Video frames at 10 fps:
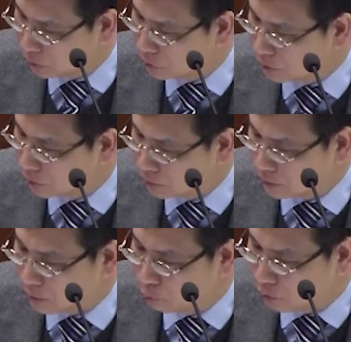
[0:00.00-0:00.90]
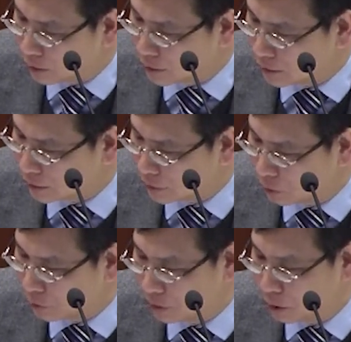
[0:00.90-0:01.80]
students and all of
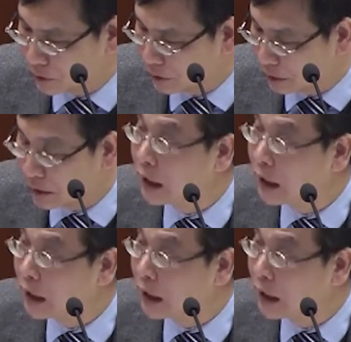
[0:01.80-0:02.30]
them coming from